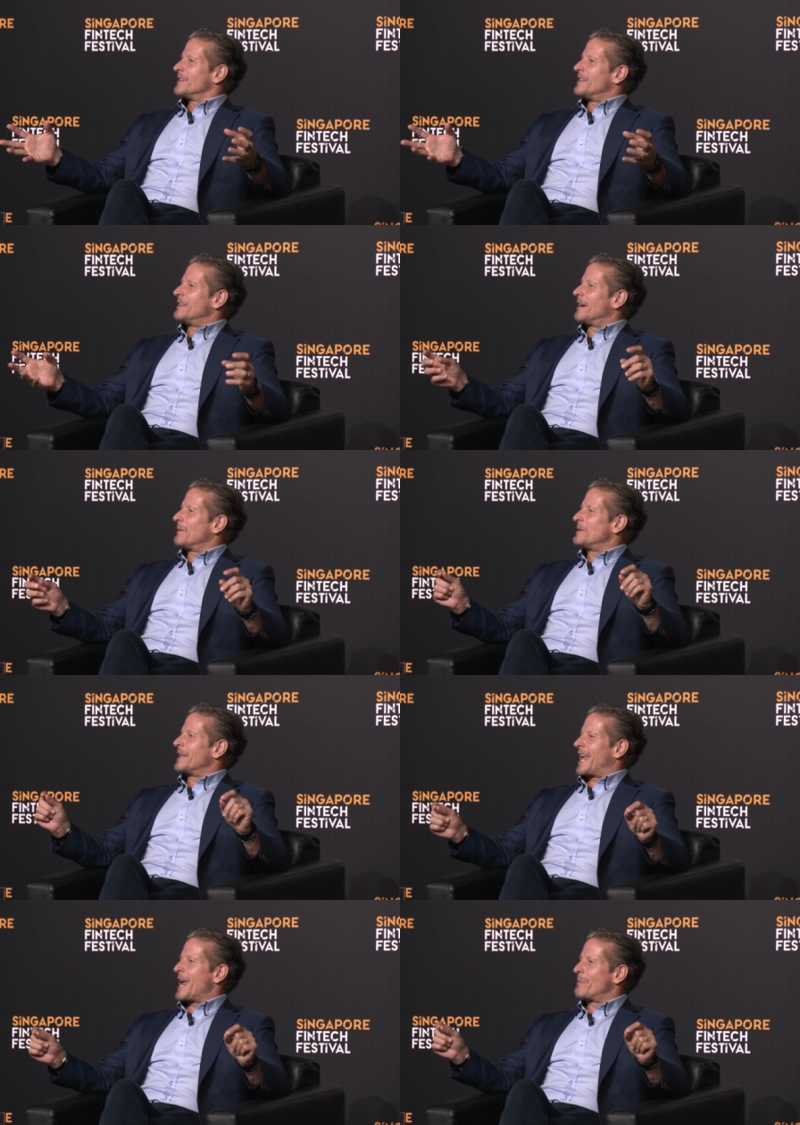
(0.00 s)
The
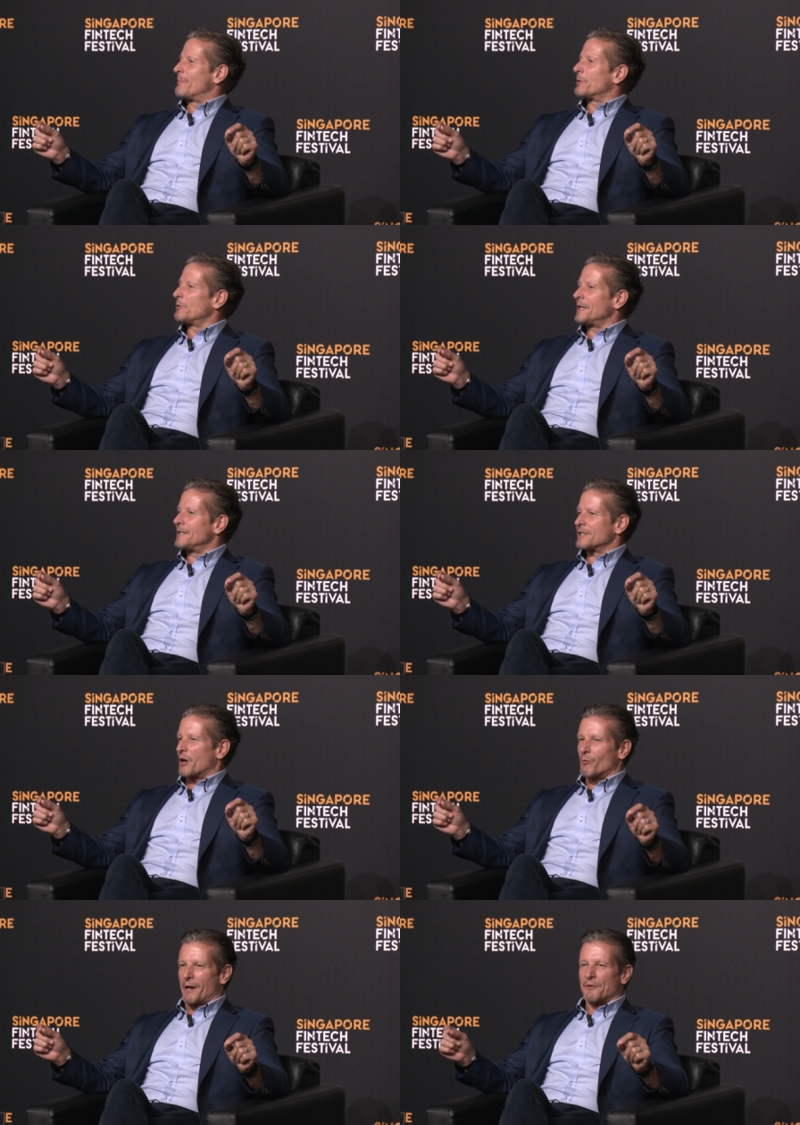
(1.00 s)
capabilities
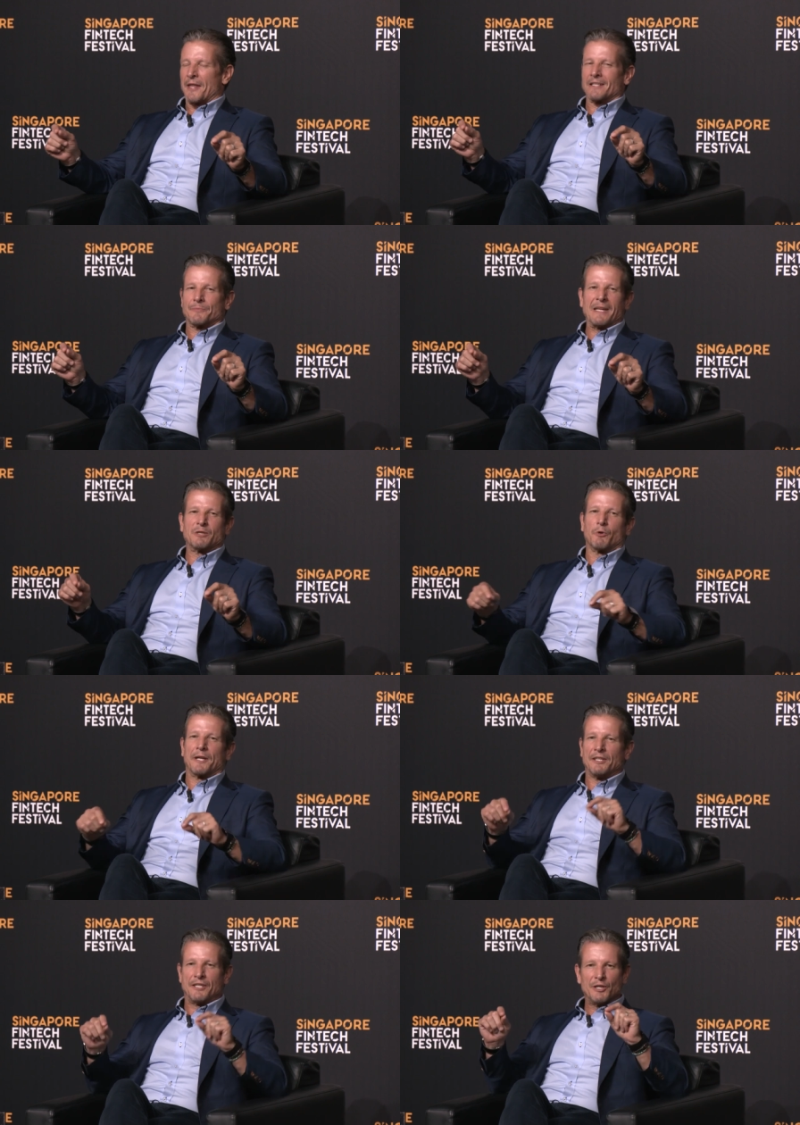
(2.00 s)
around that space will
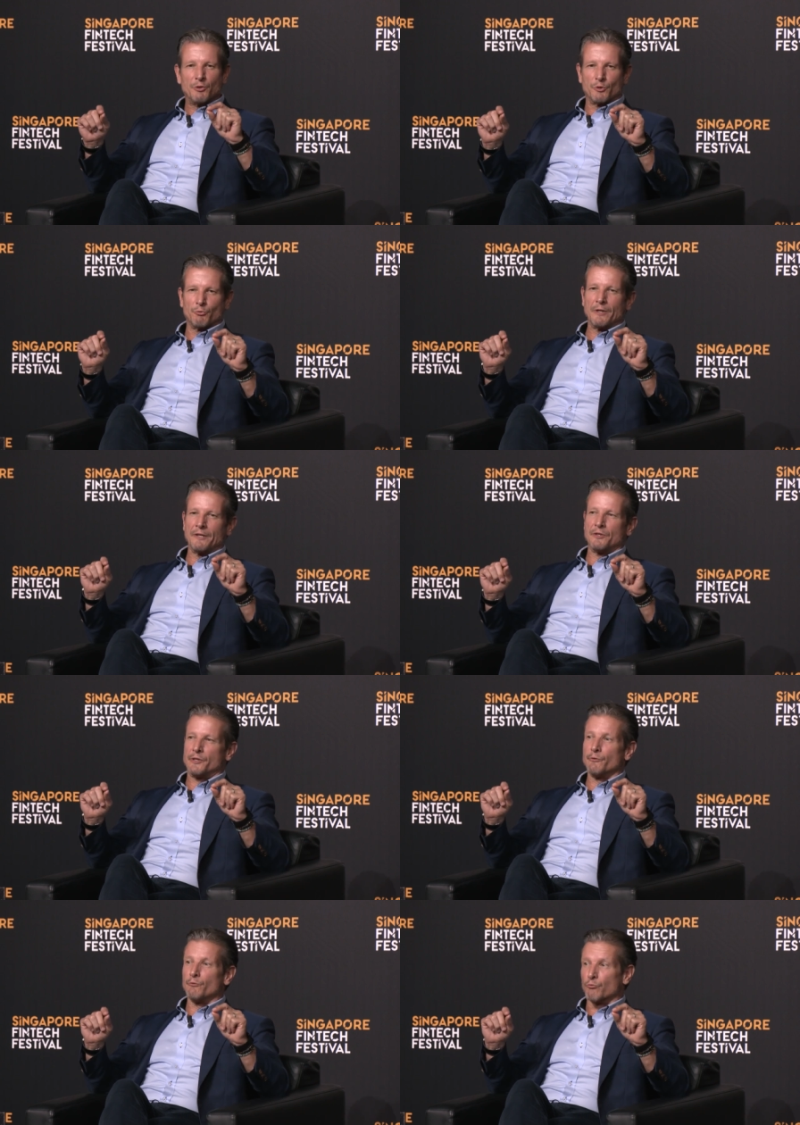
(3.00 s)
continue
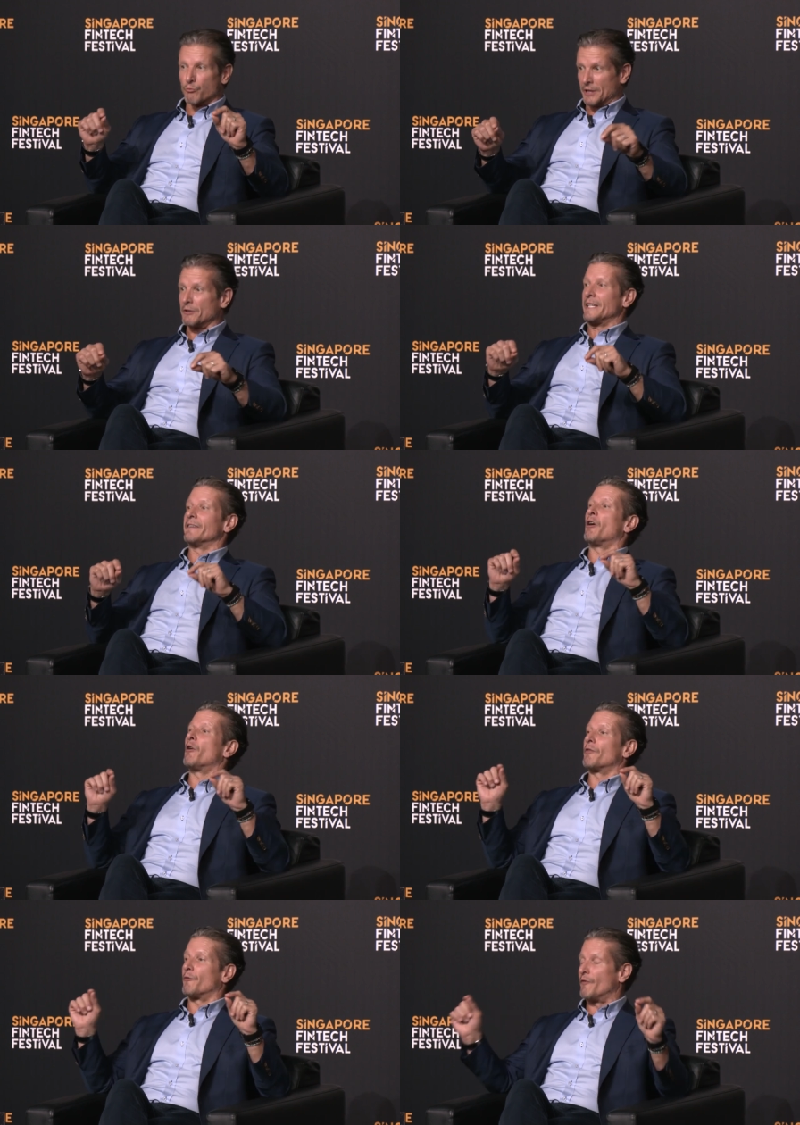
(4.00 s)
to really
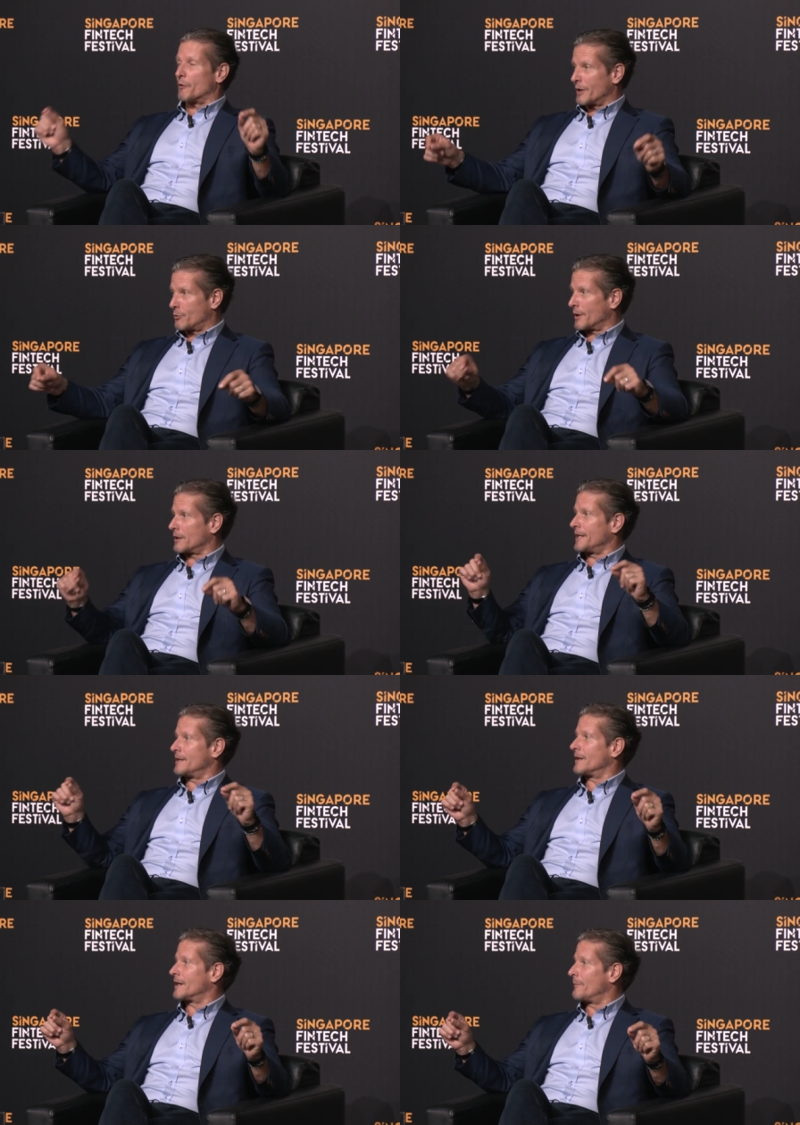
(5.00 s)
evolve very quickly
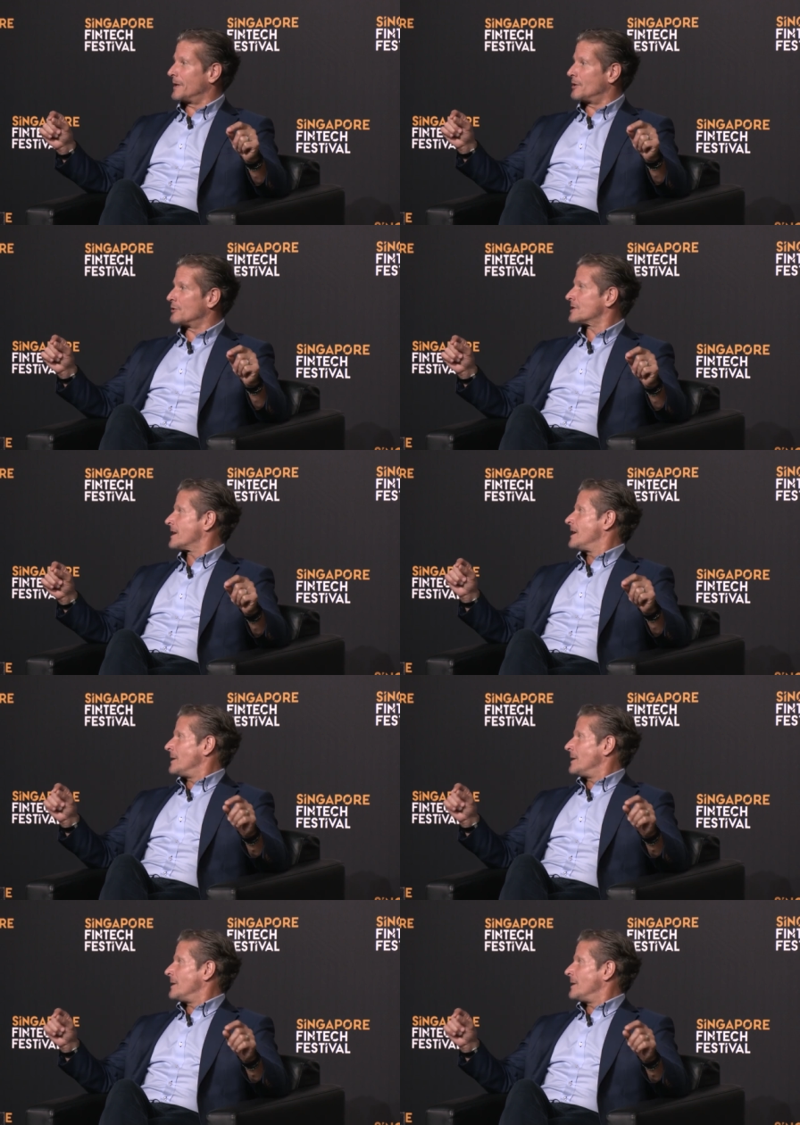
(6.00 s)
in the coming years.